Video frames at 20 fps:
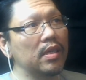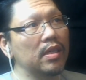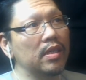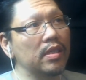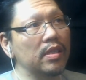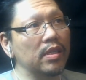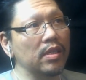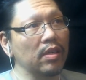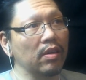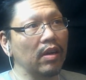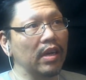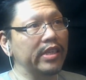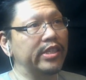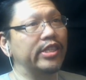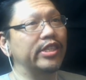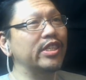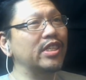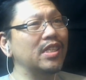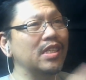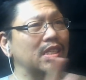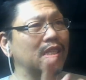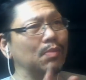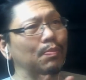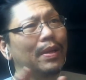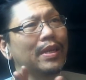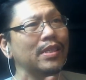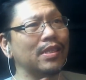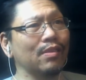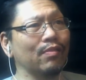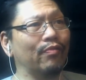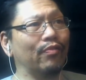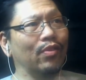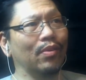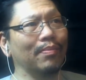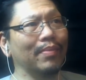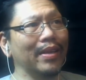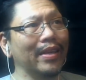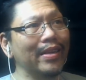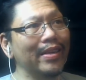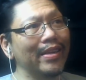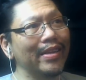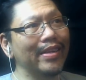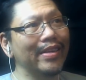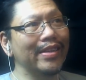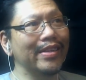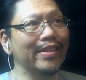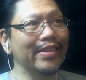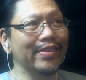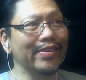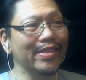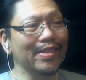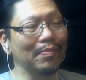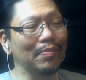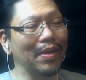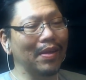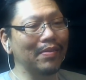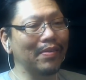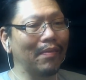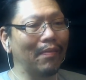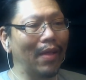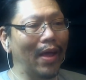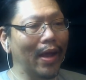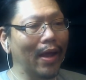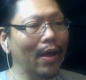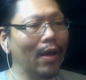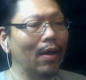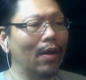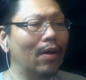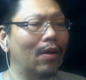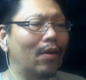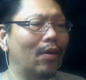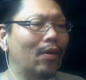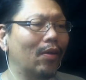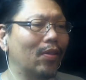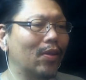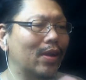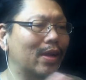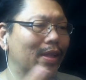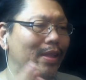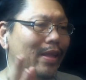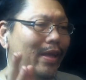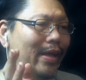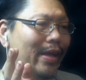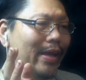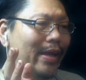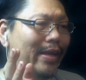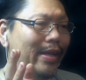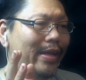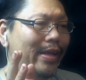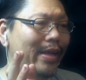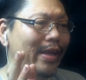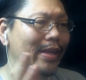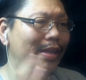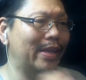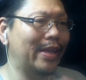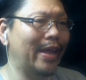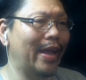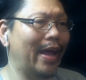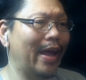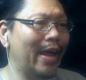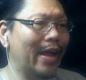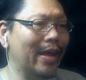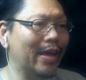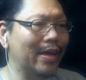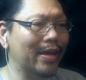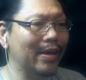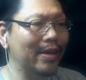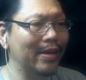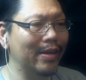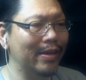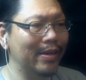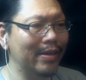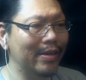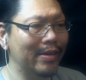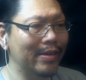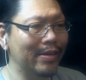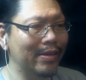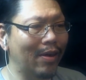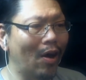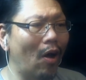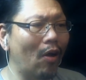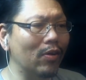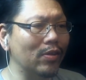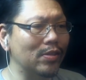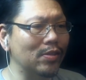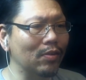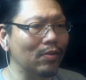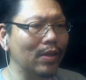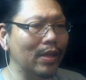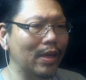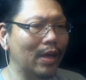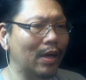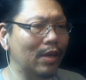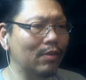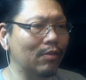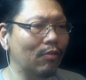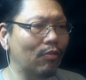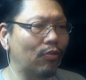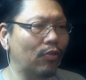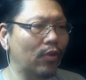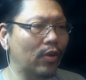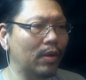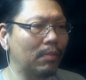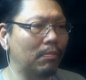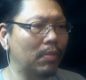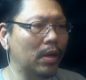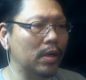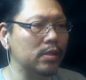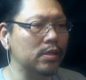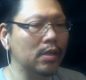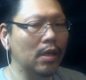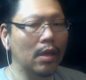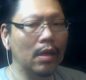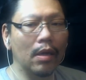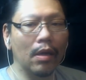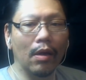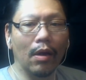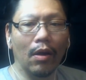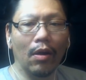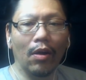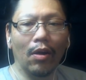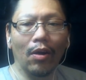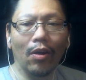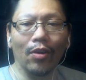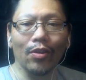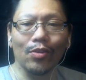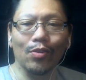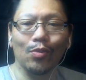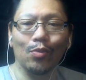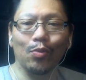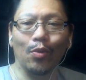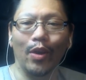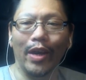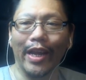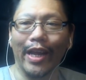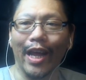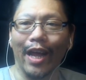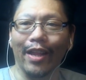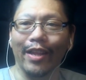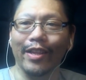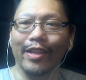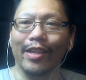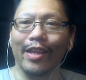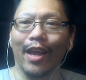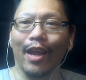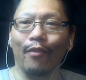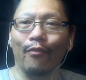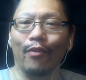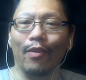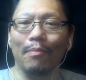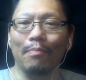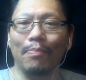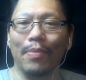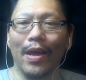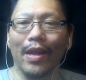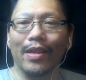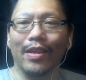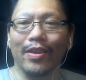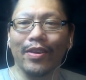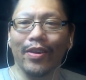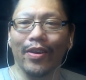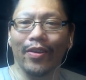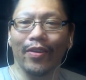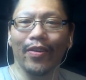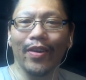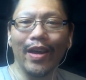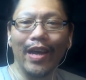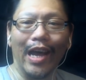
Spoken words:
So it's just expensive for me. You know, sometimes I'm like, oh, look at the ADA tank. Oh, it's only $130. Oh, 20-gallon tank from Petco.